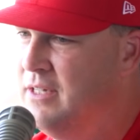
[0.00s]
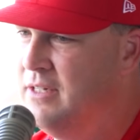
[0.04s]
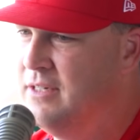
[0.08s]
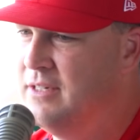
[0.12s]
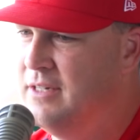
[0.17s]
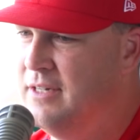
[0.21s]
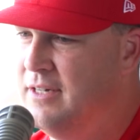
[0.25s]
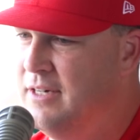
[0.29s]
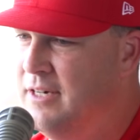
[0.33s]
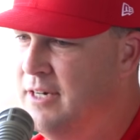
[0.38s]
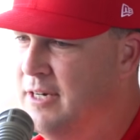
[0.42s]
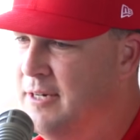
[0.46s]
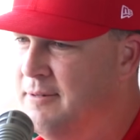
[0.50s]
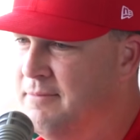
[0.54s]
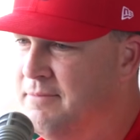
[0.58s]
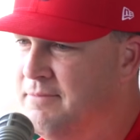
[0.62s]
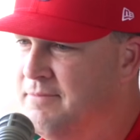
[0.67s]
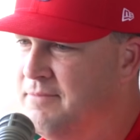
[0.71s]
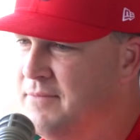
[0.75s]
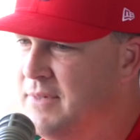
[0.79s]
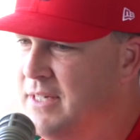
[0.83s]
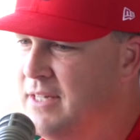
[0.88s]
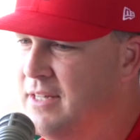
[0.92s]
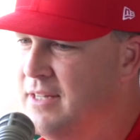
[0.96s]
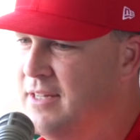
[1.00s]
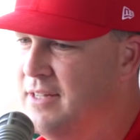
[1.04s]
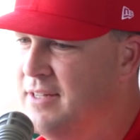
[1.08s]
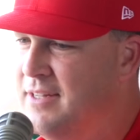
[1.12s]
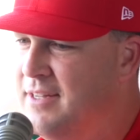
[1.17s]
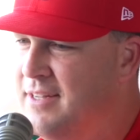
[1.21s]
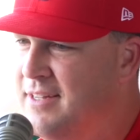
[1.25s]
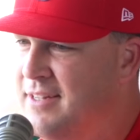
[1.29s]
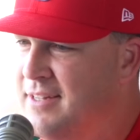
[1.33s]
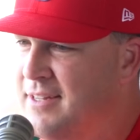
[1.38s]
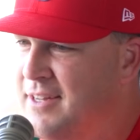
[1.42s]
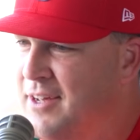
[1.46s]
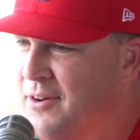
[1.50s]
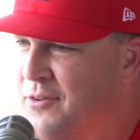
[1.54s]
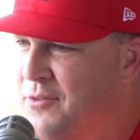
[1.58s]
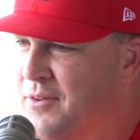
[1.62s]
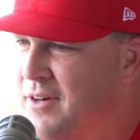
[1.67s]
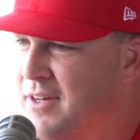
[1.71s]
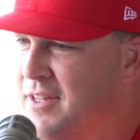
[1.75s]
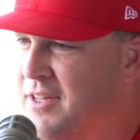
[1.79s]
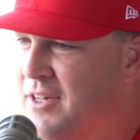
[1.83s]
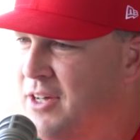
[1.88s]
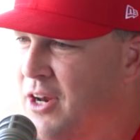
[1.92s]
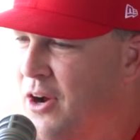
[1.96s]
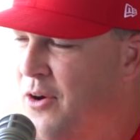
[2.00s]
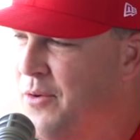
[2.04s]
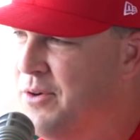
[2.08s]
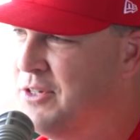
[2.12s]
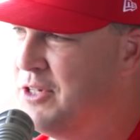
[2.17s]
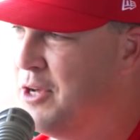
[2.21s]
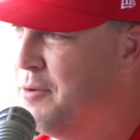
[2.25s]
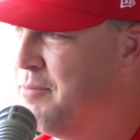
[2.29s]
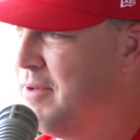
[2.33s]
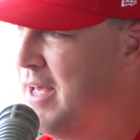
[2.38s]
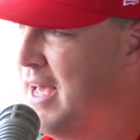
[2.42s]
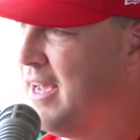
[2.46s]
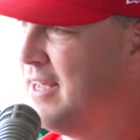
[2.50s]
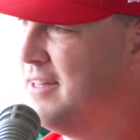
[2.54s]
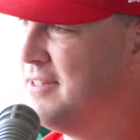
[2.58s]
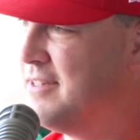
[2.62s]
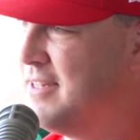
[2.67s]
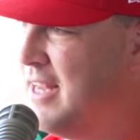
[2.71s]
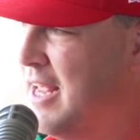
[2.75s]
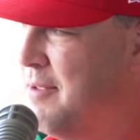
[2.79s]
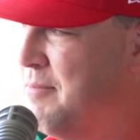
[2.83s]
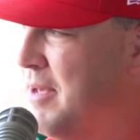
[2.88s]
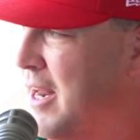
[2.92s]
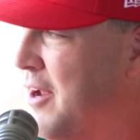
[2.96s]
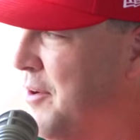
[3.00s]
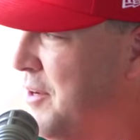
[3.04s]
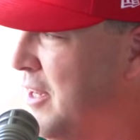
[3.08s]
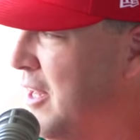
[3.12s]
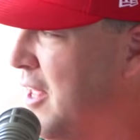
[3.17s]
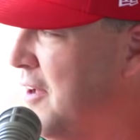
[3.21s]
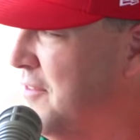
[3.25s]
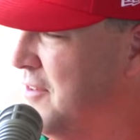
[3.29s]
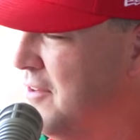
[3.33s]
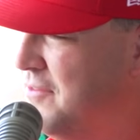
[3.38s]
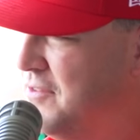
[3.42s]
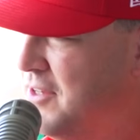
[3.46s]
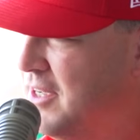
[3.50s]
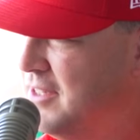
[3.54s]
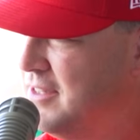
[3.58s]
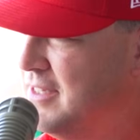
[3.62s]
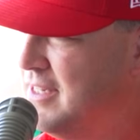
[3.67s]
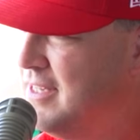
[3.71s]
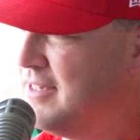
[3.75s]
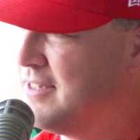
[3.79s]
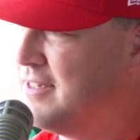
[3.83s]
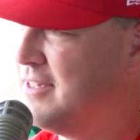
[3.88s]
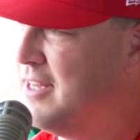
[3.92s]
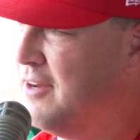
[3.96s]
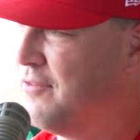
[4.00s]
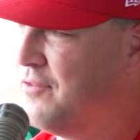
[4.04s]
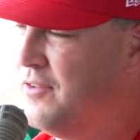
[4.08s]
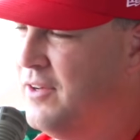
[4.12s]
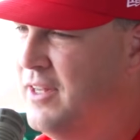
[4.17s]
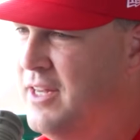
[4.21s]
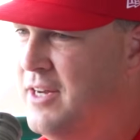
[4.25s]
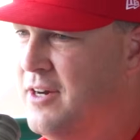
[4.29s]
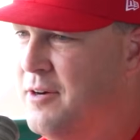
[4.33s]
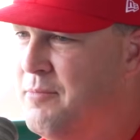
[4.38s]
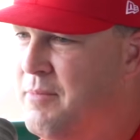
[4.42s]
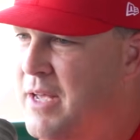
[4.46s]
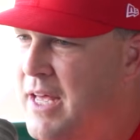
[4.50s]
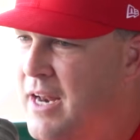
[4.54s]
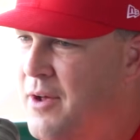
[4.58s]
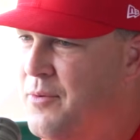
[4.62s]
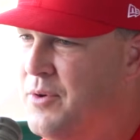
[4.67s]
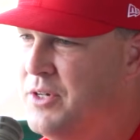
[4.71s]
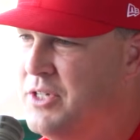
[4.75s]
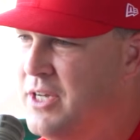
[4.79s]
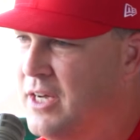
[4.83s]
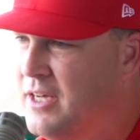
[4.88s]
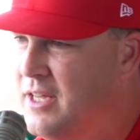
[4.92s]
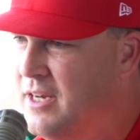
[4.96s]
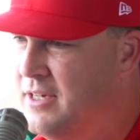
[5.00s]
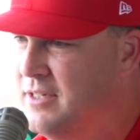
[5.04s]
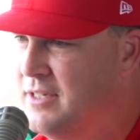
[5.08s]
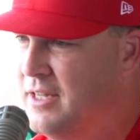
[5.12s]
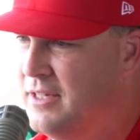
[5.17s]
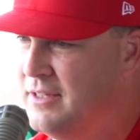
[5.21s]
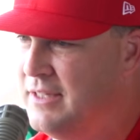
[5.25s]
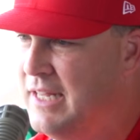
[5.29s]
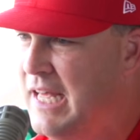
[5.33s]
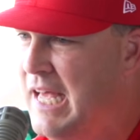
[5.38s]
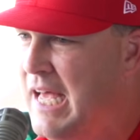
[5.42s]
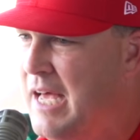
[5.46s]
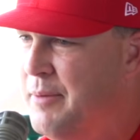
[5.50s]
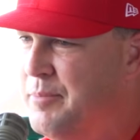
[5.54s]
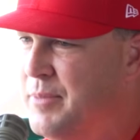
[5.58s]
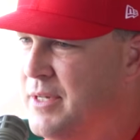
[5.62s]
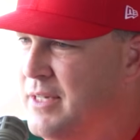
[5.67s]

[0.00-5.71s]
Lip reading: You can always go back and say, man, I would love to have done this differently, or man, I wish I could have done that.